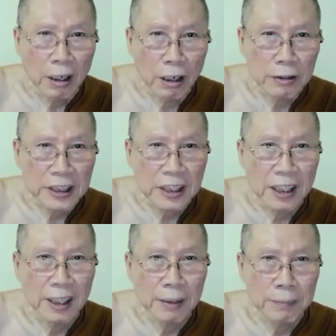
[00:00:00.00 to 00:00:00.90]
all the
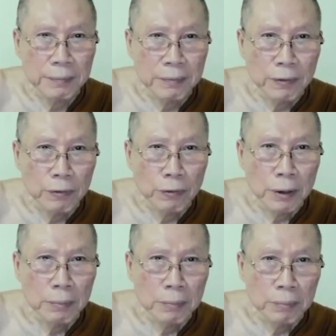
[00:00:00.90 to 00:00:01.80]
time
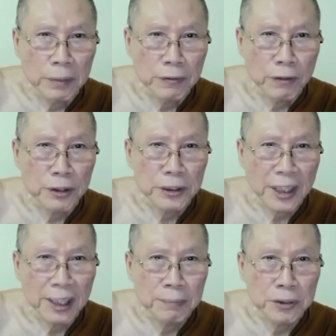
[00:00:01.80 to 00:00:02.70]
before
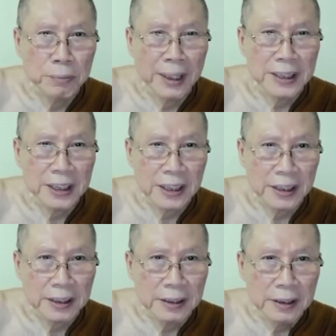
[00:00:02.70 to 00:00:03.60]
you come to
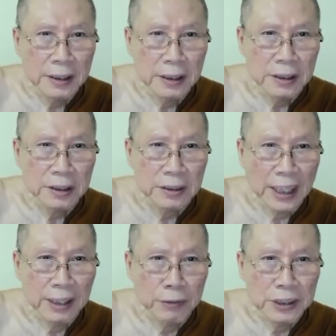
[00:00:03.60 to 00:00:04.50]
meditate.
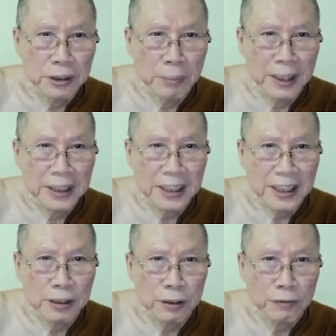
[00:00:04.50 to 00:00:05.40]
And when you
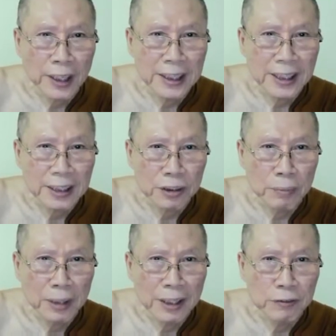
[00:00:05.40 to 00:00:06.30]
meditate, you'll find that
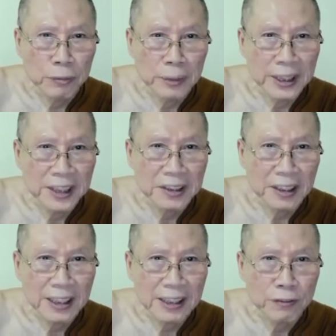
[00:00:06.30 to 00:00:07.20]
your mind will be
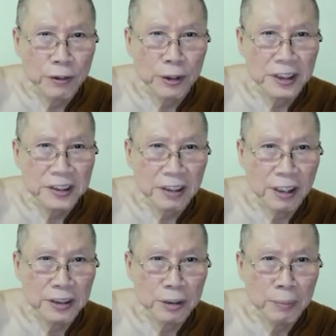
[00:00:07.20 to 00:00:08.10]
easily focused
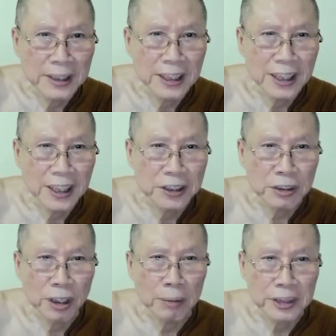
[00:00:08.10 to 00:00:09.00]
on your
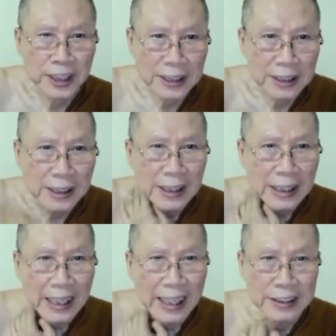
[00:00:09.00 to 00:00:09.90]
meditation object,
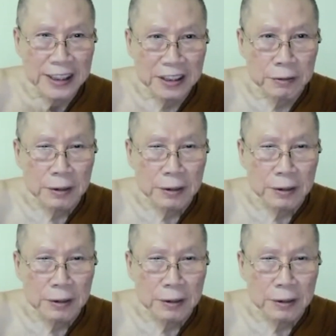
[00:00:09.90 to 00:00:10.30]
and